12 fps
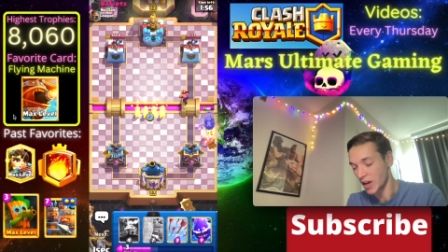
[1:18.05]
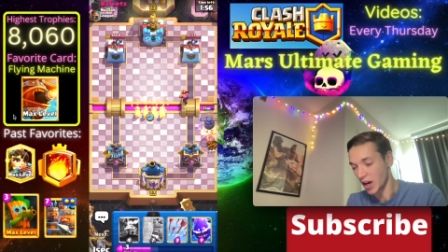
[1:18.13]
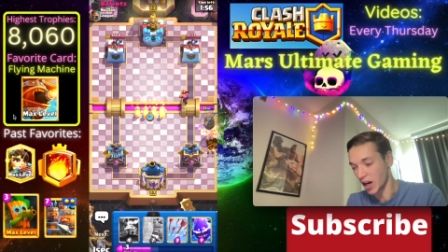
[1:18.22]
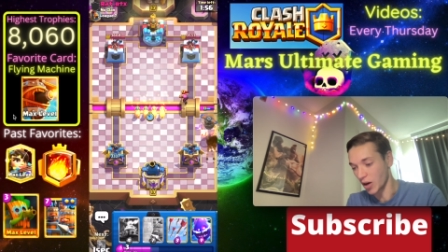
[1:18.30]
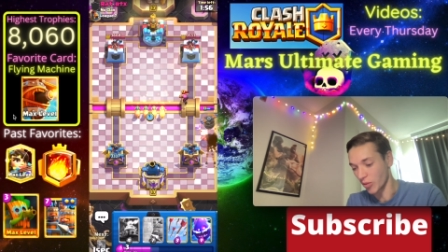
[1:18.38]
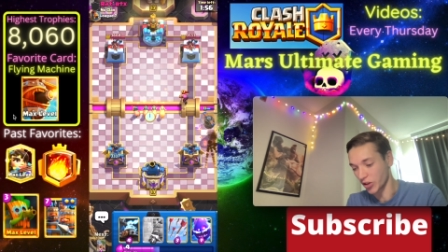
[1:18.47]

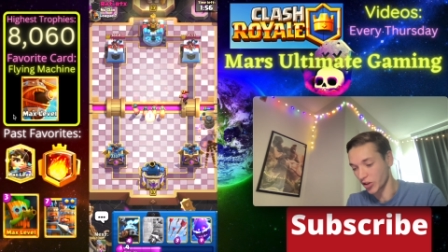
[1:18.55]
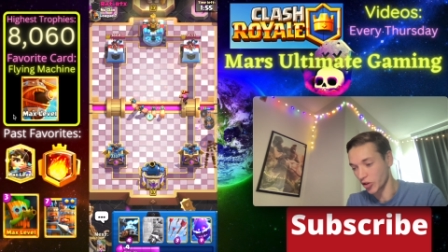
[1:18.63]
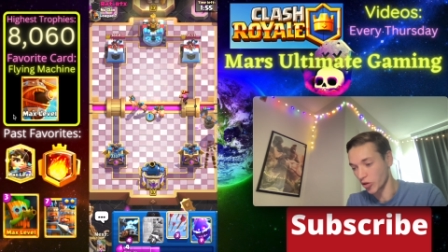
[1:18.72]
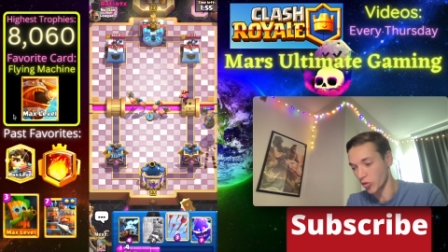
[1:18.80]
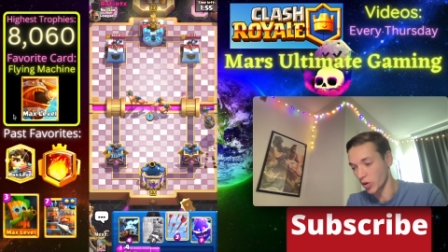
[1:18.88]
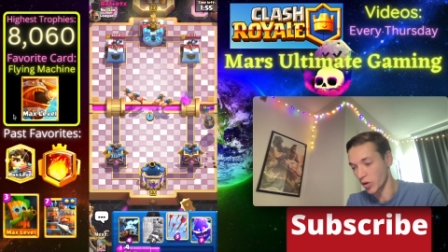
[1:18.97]
Uh, we're going to
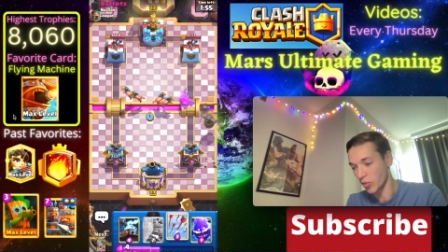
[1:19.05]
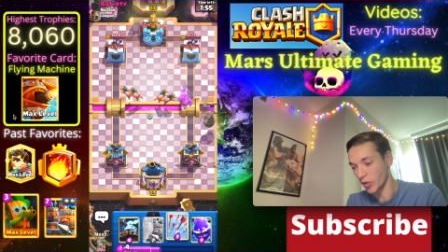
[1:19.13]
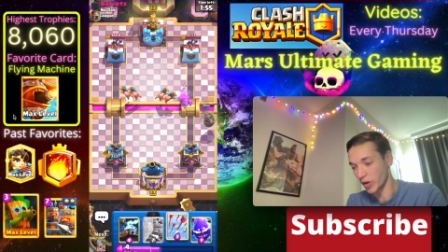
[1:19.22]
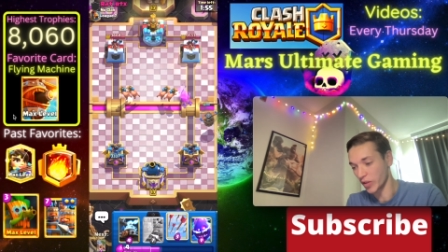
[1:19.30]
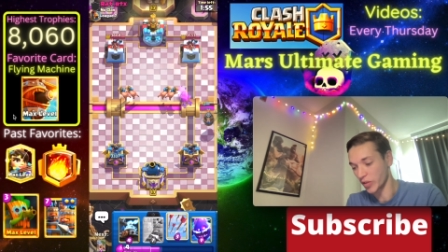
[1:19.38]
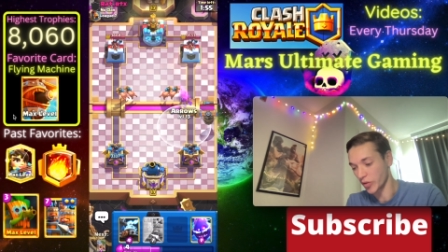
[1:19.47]
go
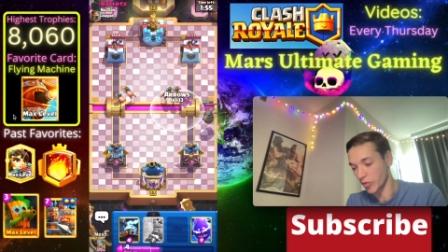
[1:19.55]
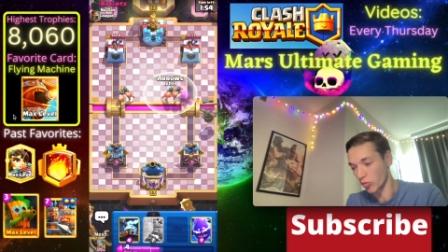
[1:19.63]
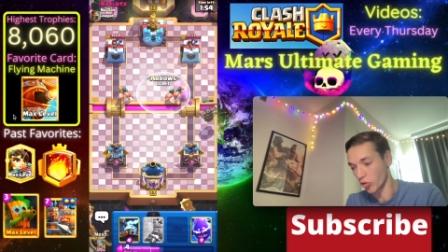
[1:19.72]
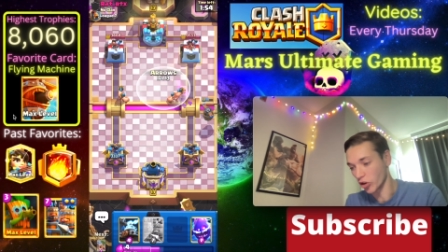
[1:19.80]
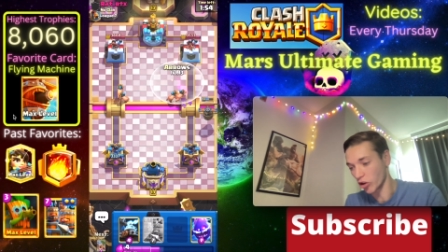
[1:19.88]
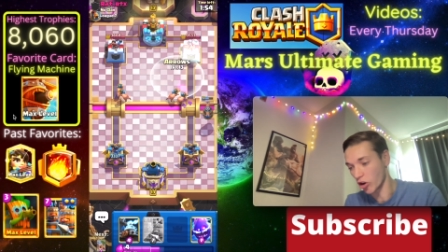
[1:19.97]
with
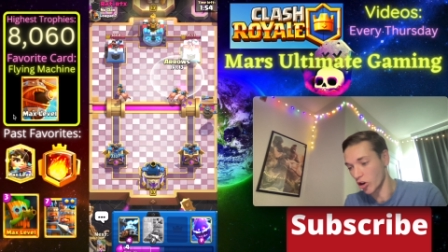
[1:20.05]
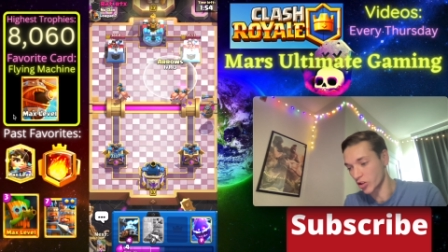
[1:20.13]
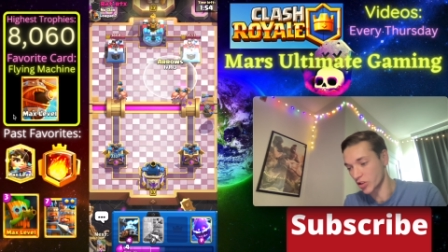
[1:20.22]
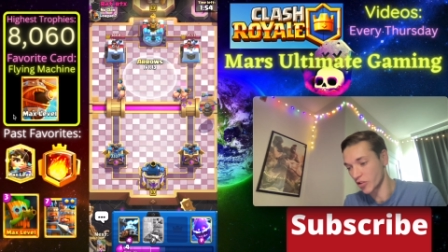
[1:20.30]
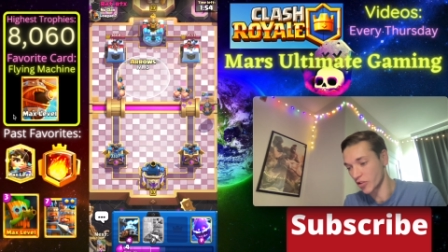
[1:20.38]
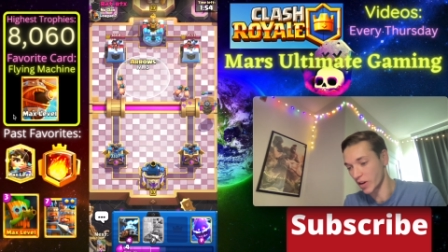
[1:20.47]
Royal
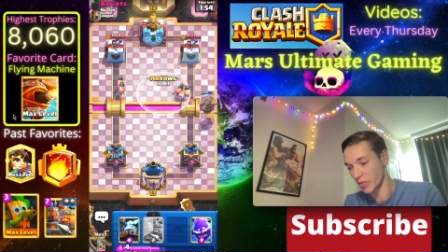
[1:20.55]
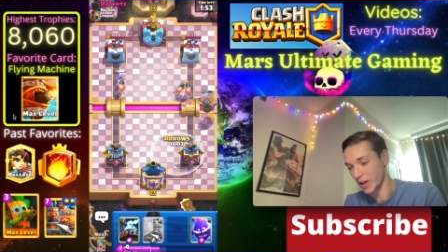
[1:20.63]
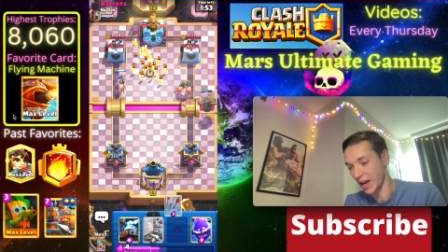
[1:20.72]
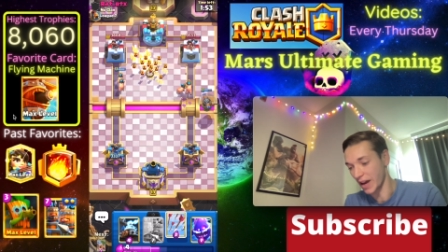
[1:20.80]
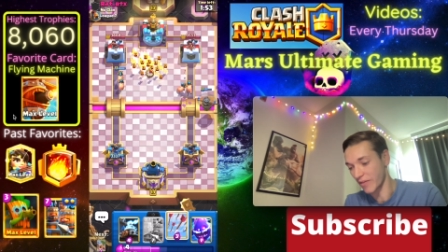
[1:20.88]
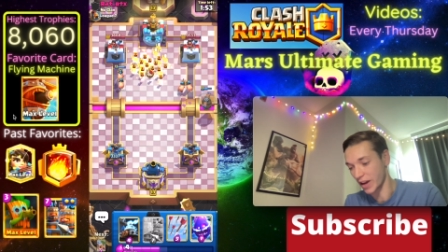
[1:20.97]
Hogs here and we
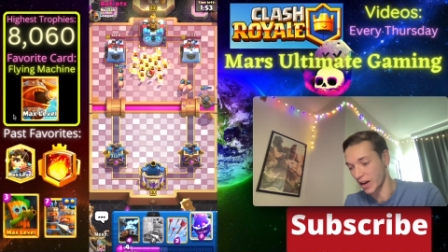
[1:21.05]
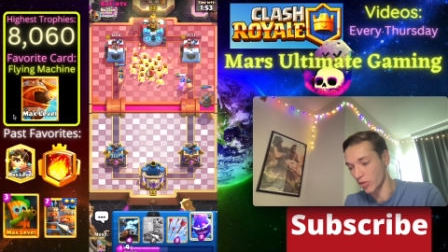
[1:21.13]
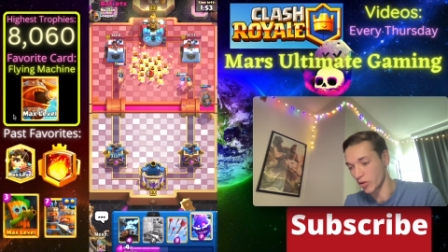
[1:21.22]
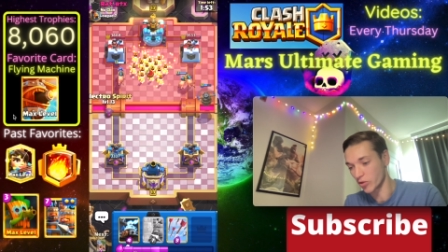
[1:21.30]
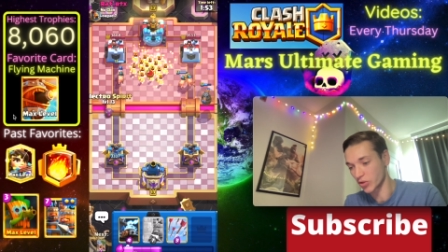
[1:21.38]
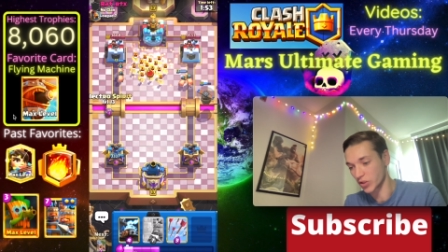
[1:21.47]
have
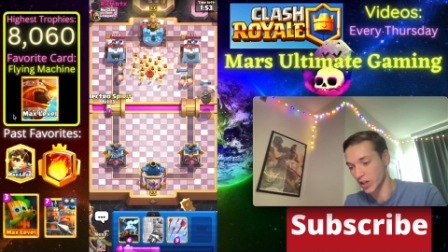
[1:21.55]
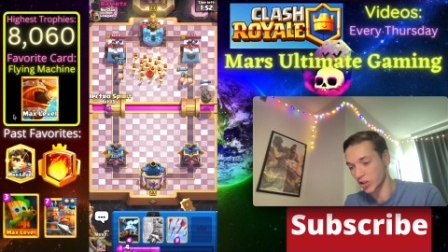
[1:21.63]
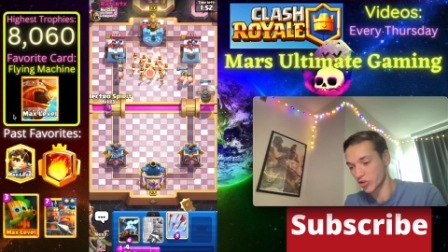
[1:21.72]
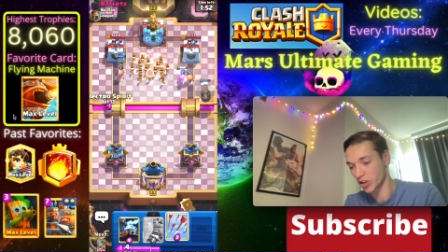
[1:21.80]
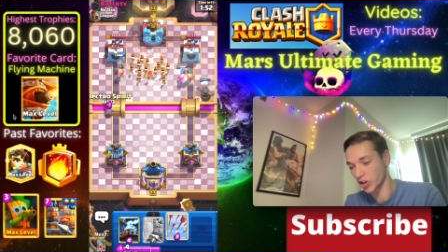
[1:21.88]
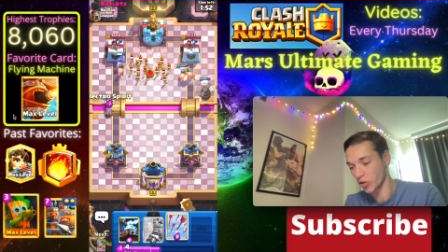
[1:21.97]
arrows. Let's
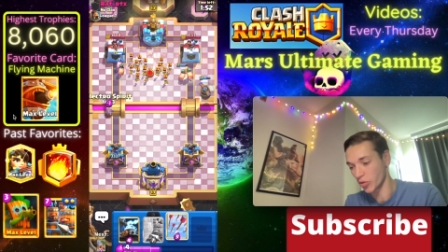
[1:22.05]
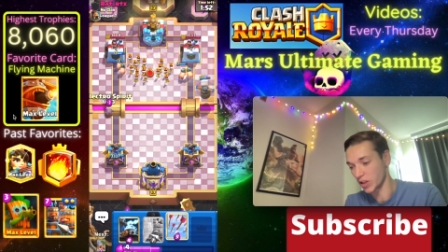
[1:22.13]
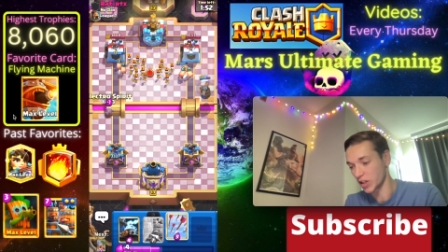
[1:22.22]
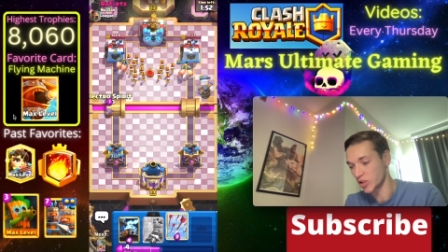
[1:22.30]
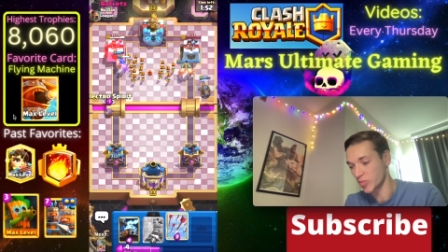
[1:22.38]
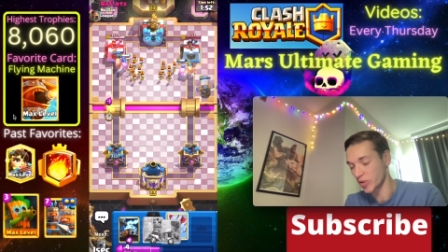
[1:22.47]
actually go
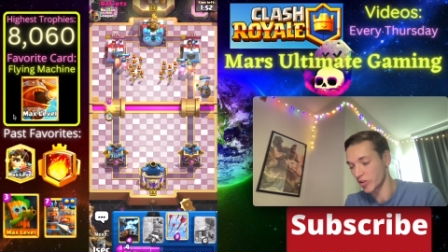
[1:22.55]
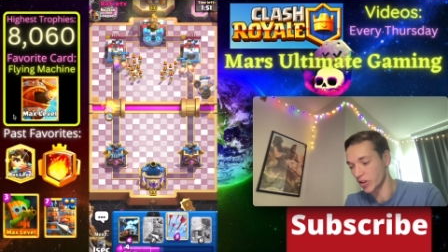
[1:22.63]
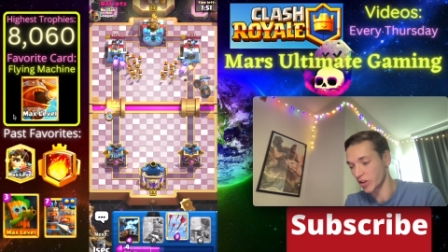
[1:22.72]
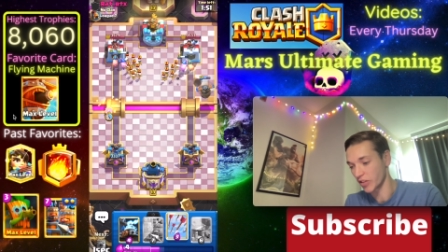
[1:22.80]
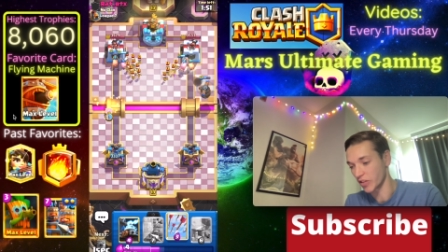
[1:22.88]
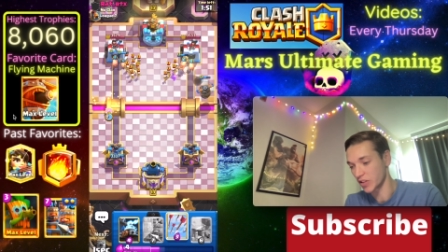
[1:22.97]
E-Spirit
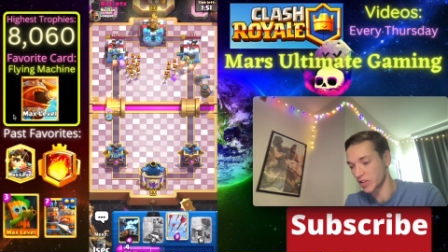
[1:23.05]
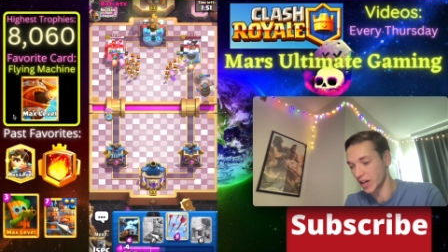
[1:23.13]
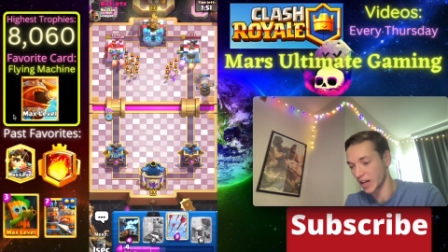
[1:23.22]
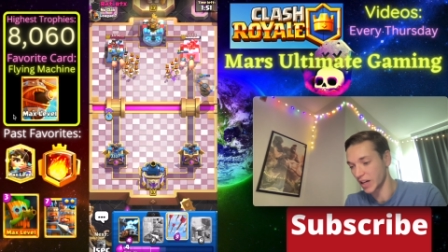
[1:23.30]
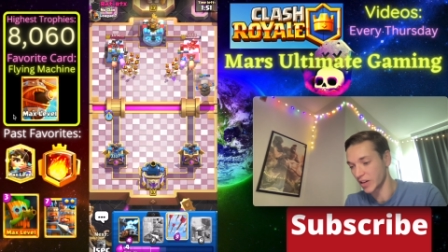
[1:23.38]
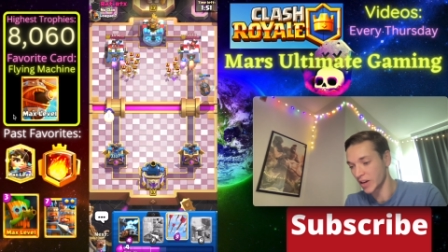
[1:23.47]
here on this
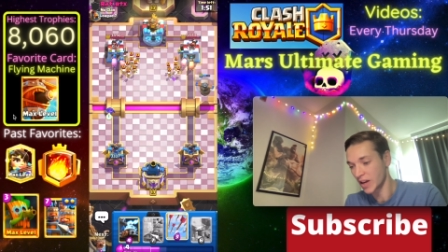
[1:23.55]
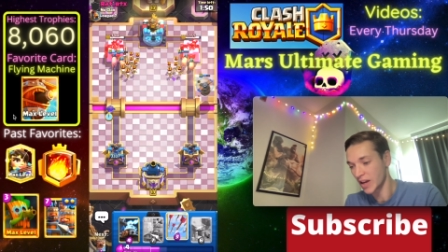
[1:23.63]
side.